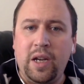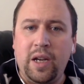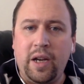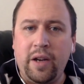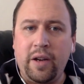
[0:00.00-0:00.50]

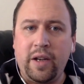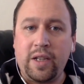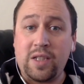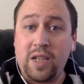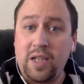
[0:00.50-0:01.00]
are
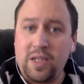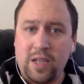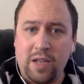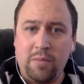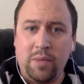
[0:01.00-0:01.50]
saying to
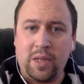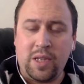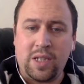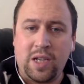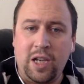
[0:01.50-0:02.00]
him at
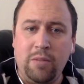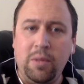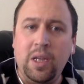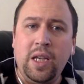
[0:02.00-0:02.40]
this time.